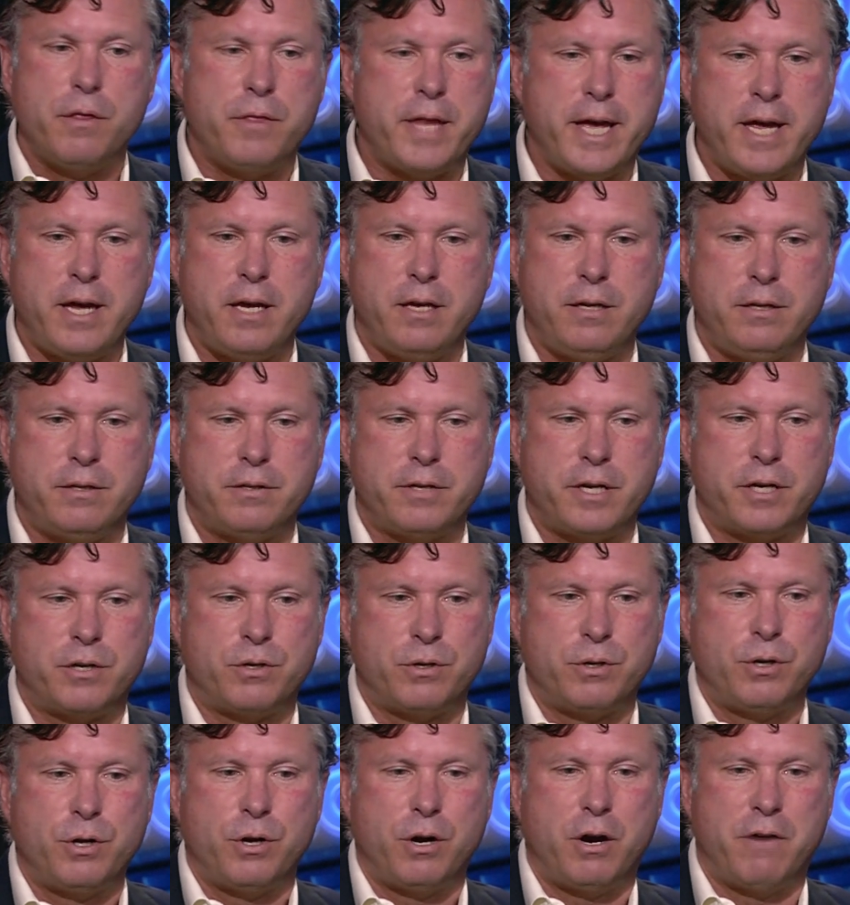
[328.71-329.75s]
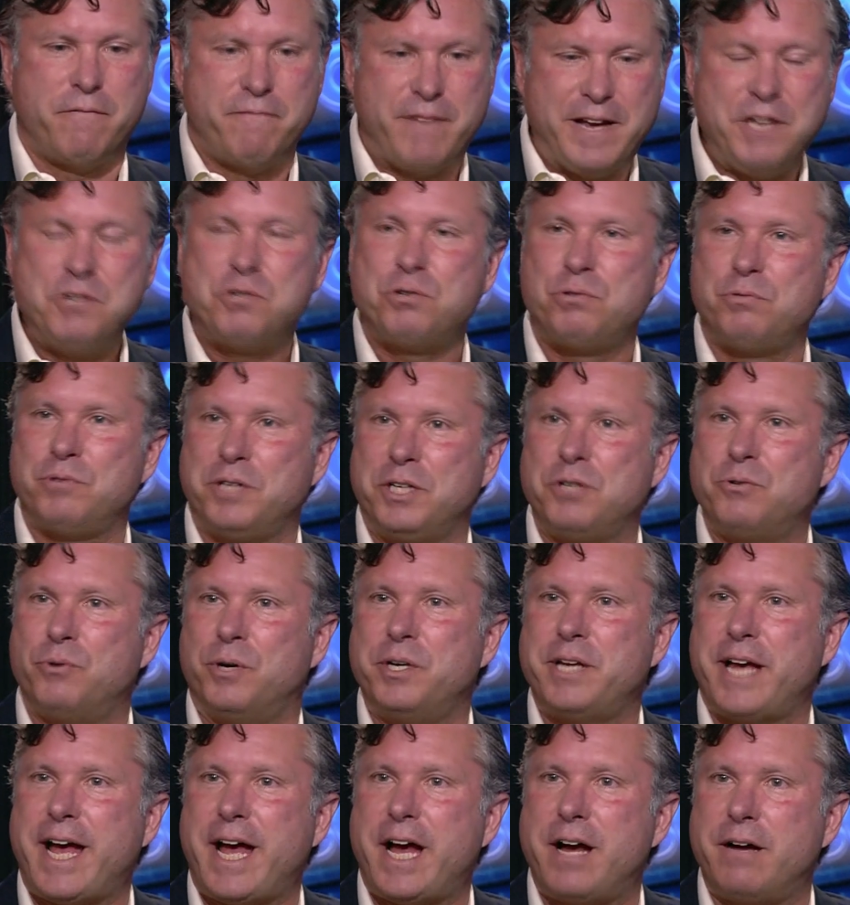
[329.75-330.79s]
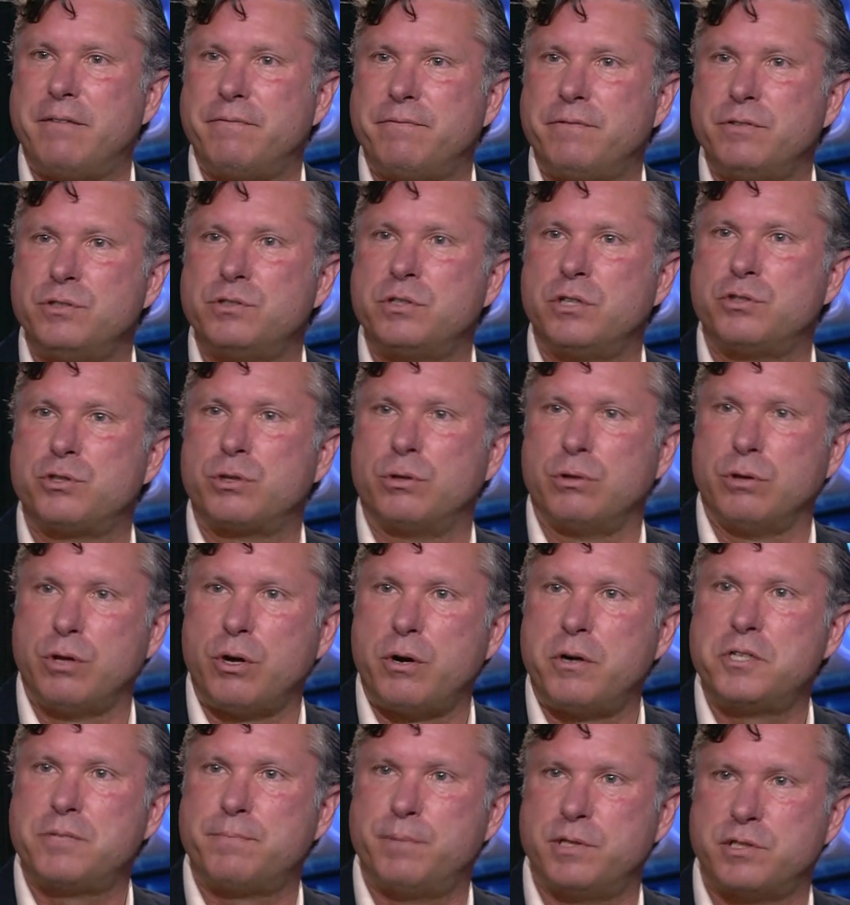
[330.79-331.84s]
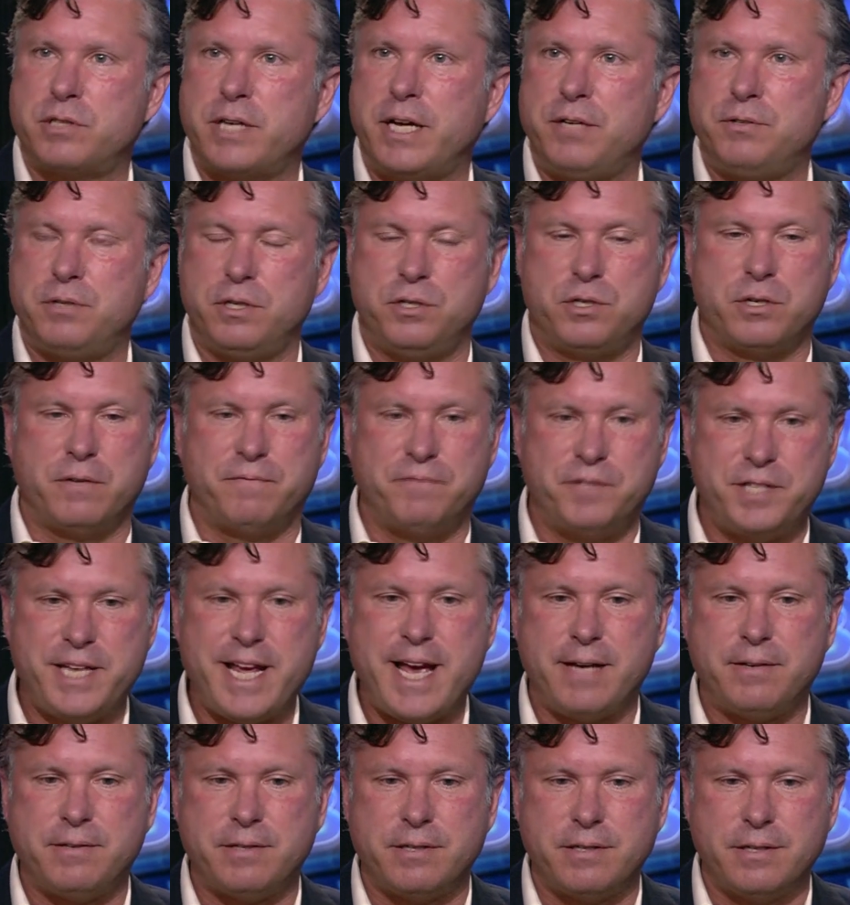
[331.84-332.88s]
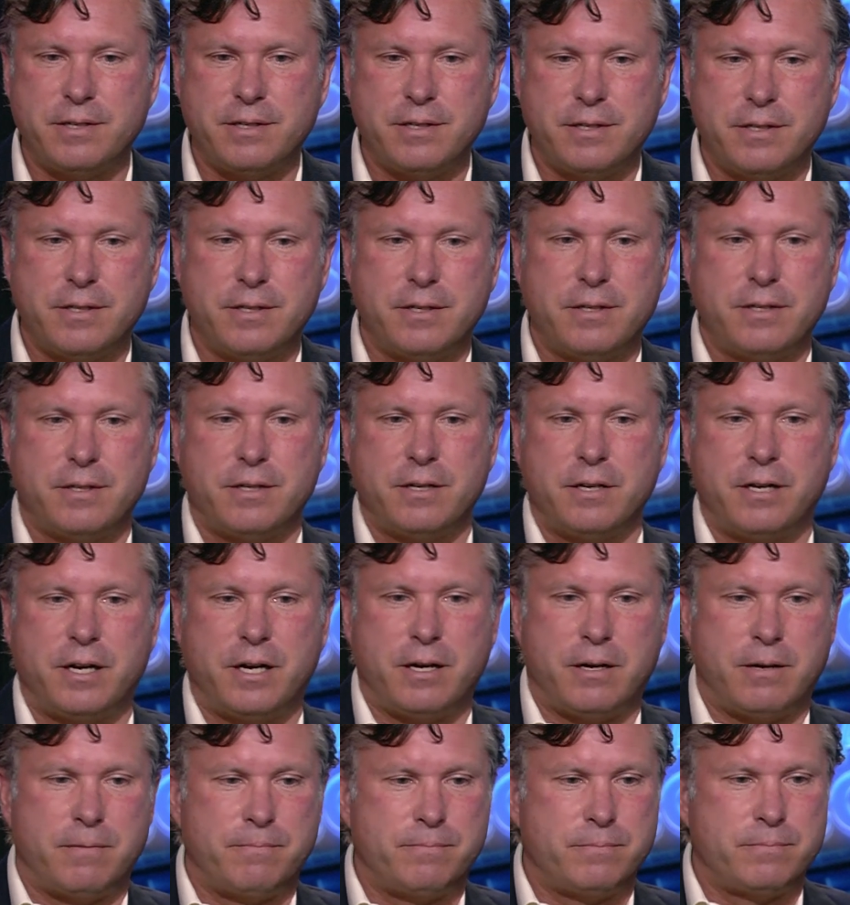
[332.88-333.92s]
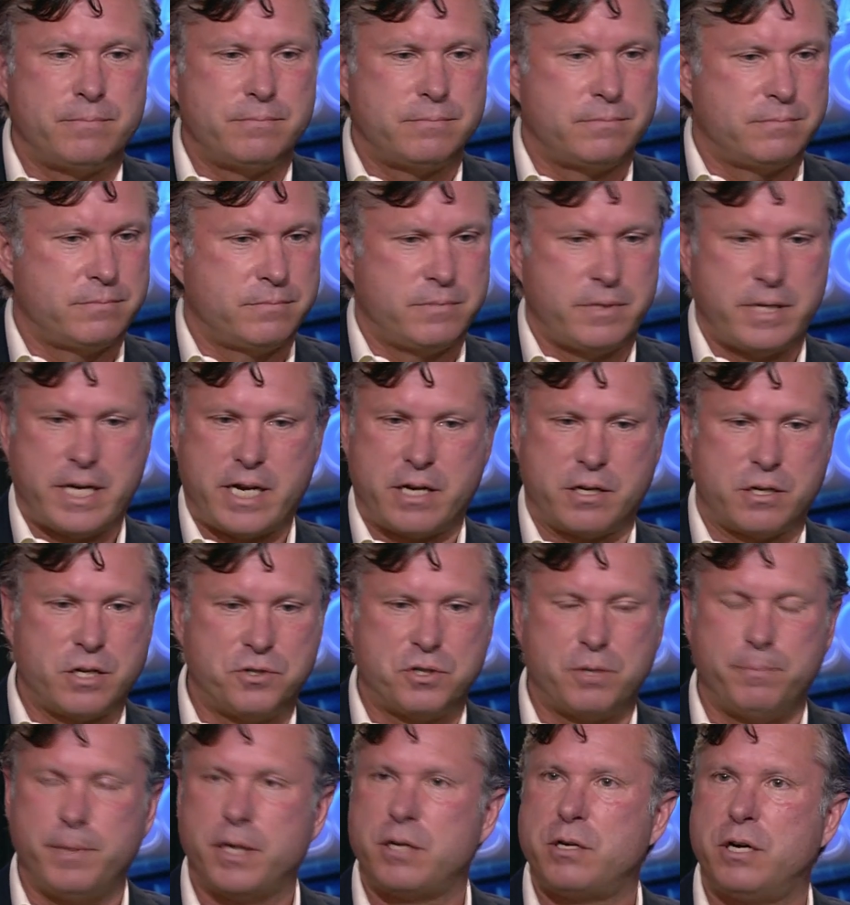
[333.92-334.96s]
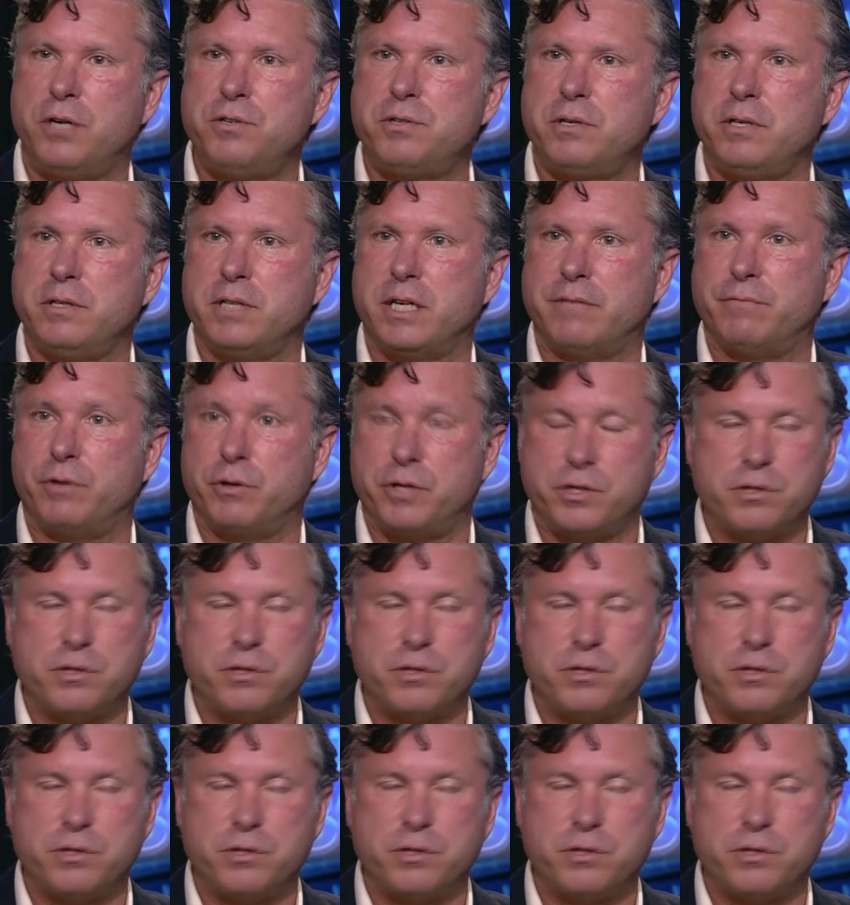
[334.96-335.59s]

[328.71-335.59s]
they're eventually going to have such a large percentage of debt on a country-by-country level.